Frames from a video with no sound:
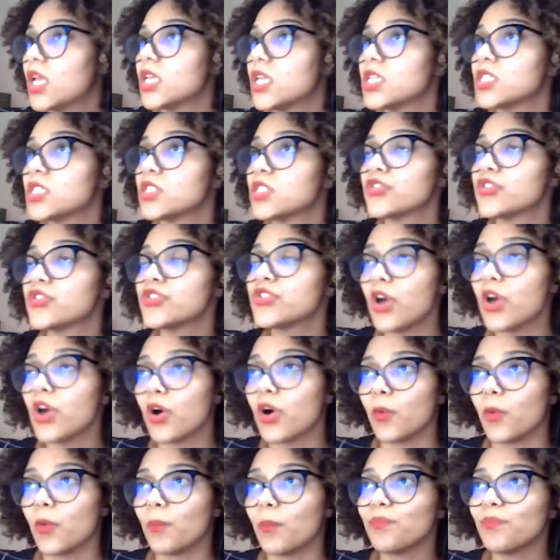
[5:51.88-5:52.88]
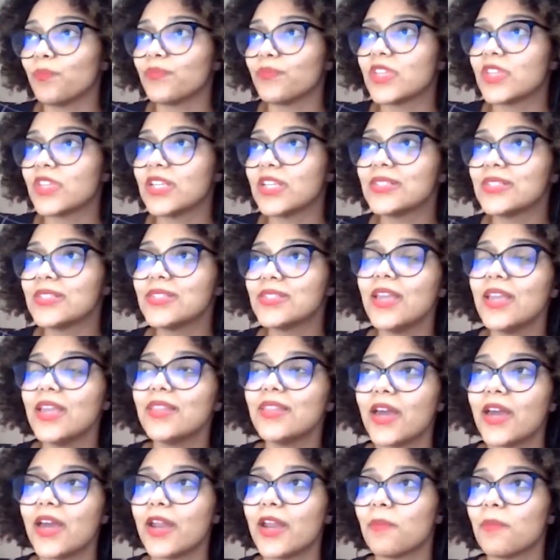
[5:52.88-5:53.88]
So say
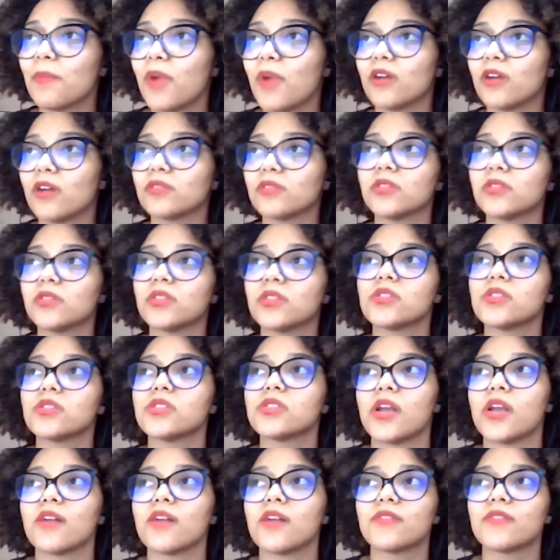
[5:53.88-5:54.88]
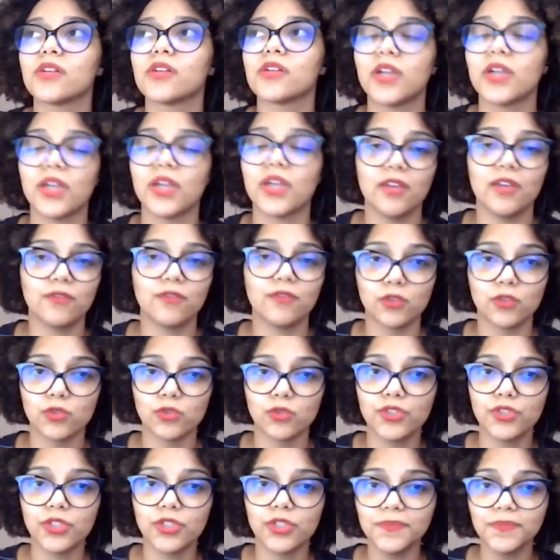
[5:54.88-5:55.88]
that about Java
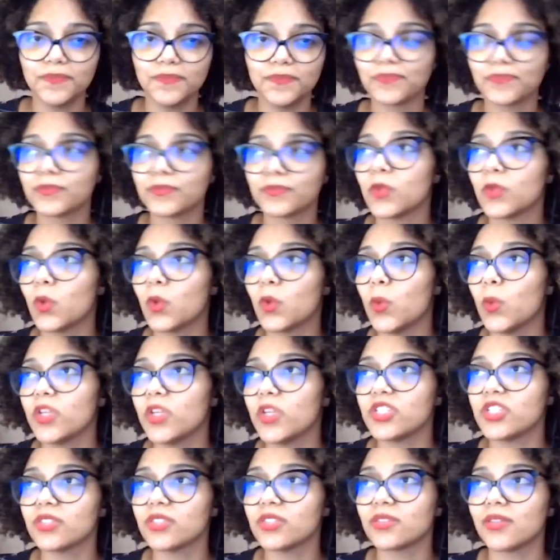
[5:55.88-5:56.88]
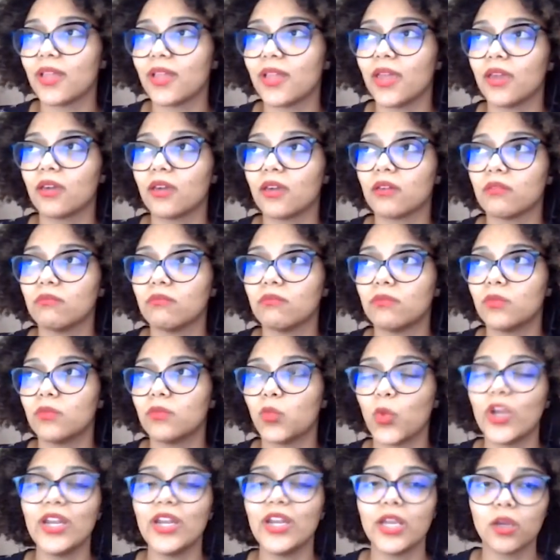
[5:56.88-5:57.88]
evolution, which is like
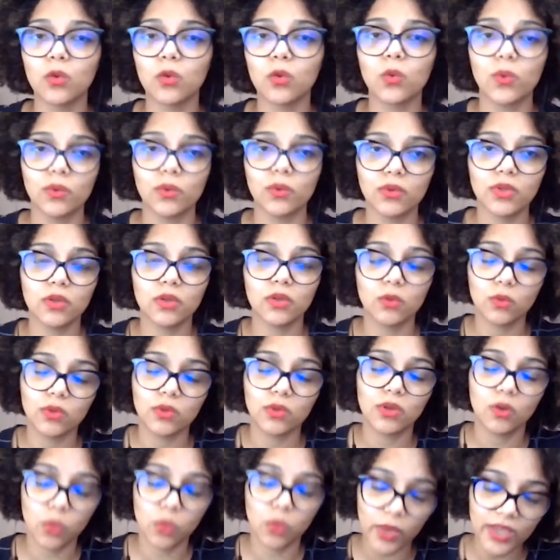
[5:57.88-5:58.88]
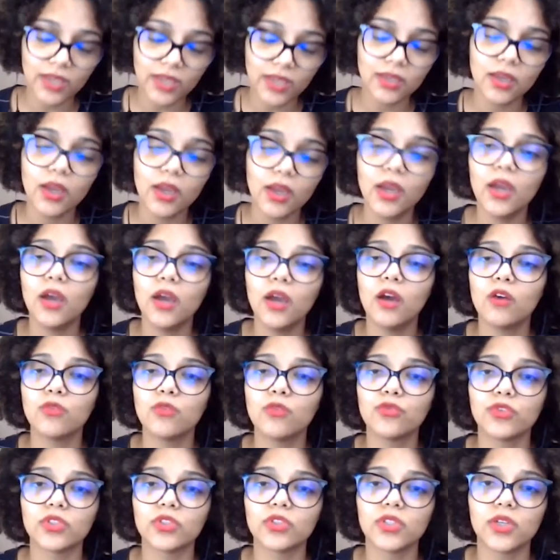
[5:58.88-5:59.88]
really quick
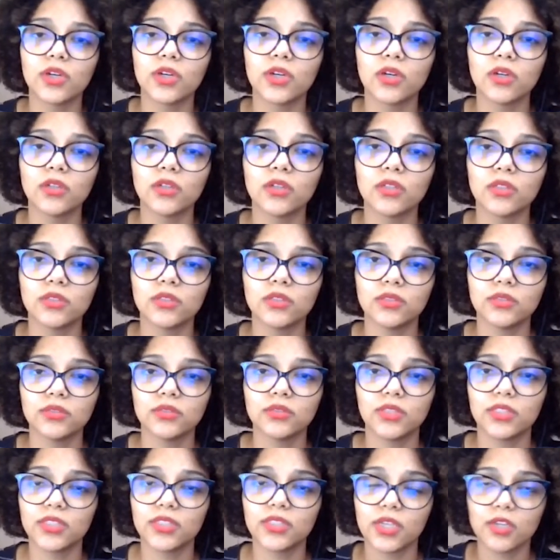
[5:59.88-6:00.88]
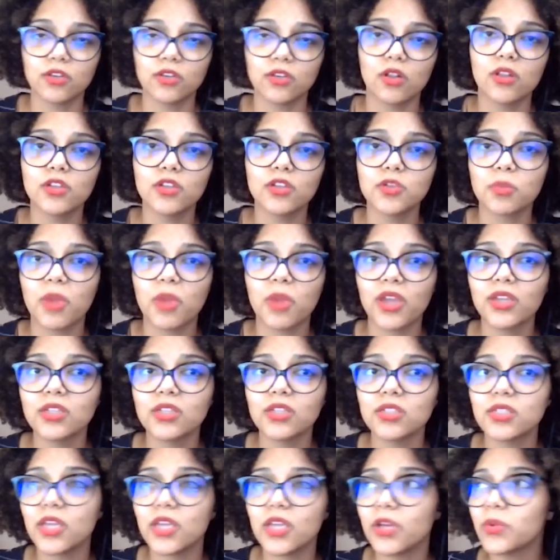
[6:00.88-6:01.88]
for the technology
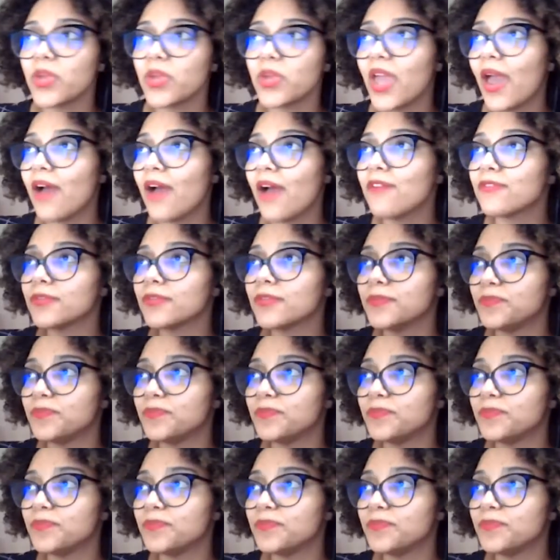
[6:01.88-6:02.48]
package that we have.